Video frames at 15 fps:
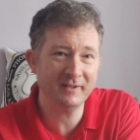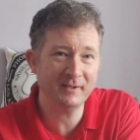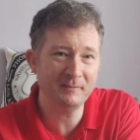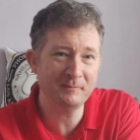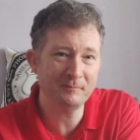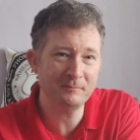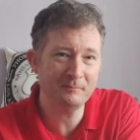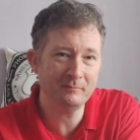
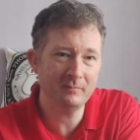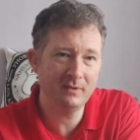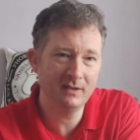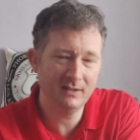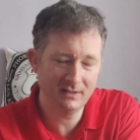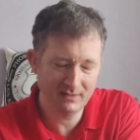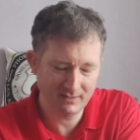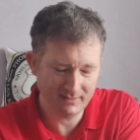them.
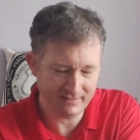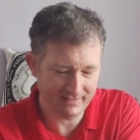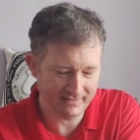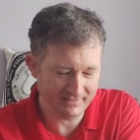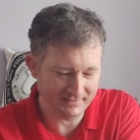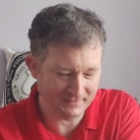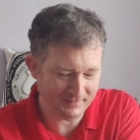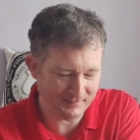
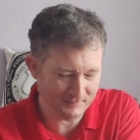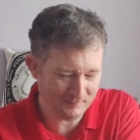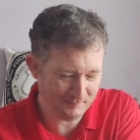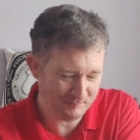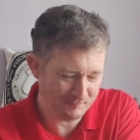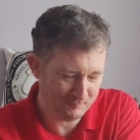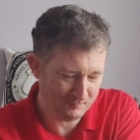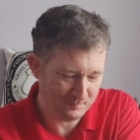Um,